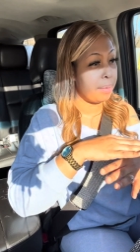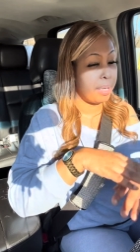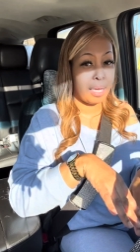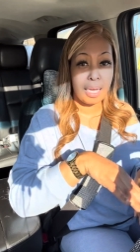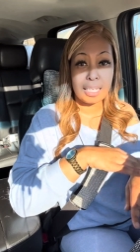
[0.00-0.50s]
some
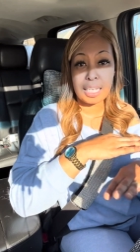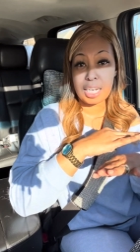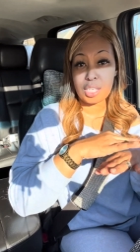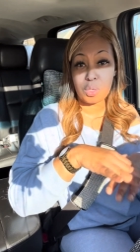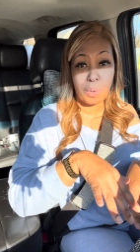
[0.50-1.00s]
Uggs,
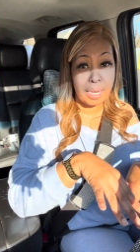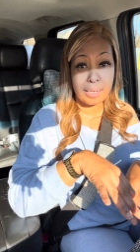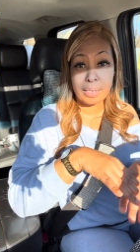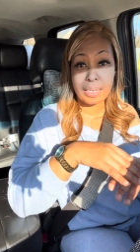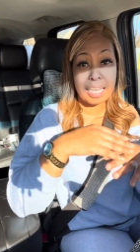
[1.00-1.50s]
and a
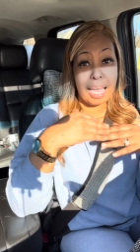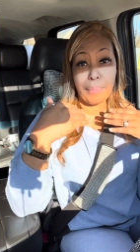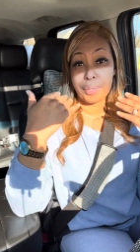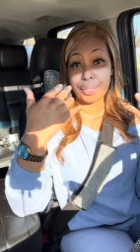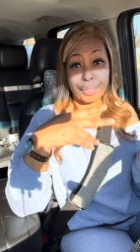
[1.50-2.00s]
sweater, and
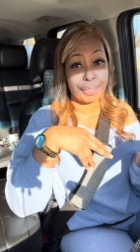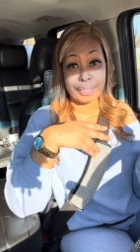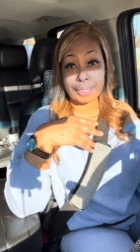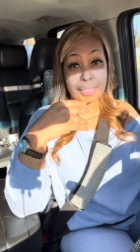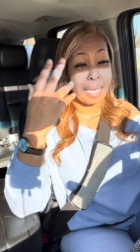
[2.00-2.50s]
I'm good.